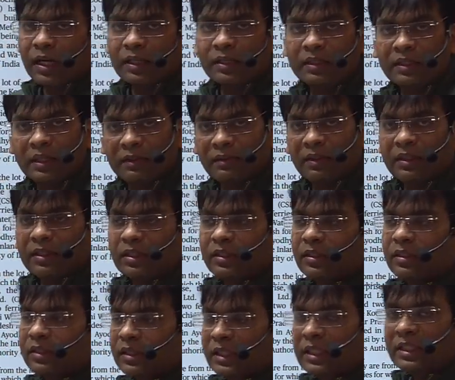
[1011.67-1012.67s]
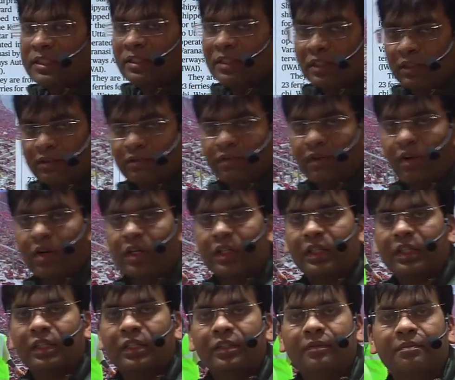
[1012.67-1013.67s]
giving the region for
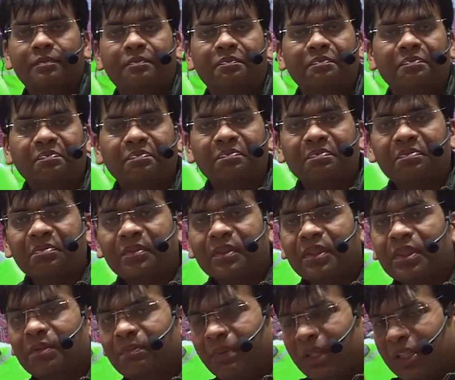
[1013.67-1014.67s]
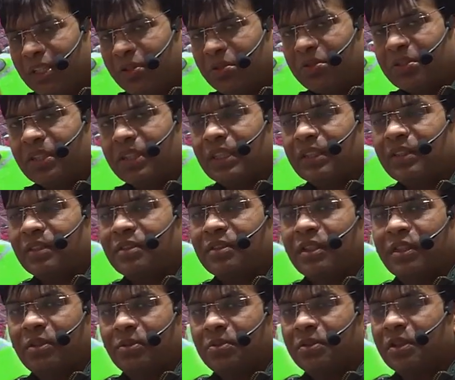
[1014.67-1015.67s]
the pollution and the
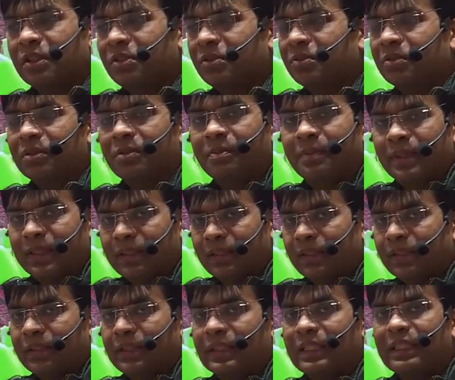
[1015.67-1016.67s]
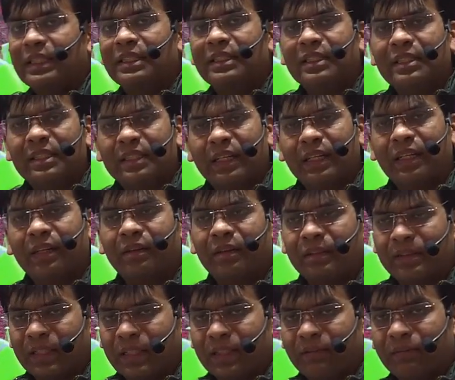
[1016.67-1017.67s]
solution, you should bring the religious
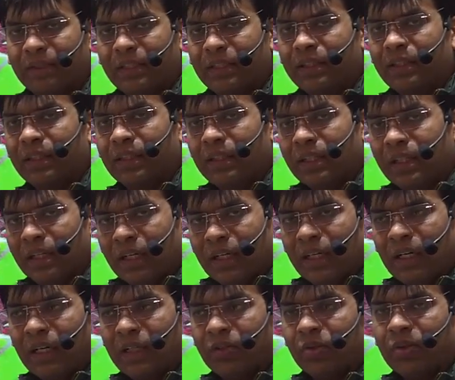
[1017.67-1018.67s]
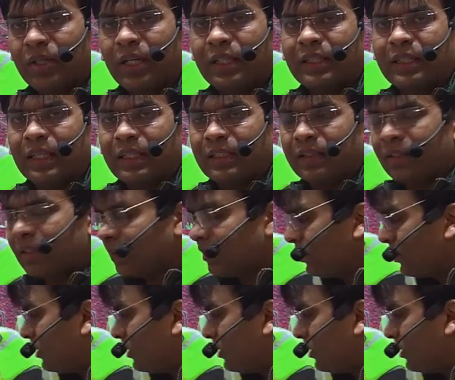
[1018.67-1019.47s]
ceremony. You can get this